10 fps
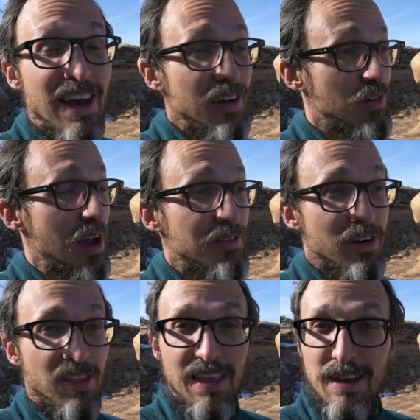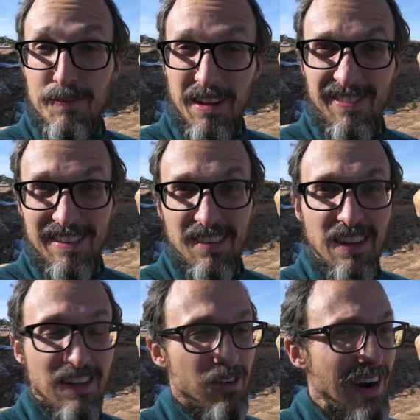if you ever think about
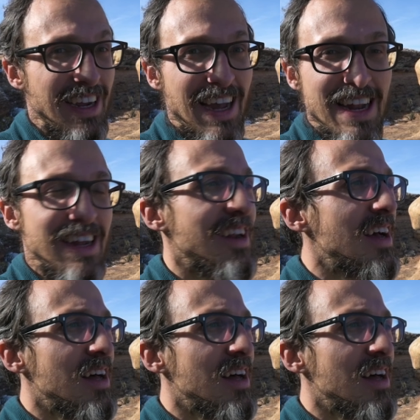visiting the Grand Canyon,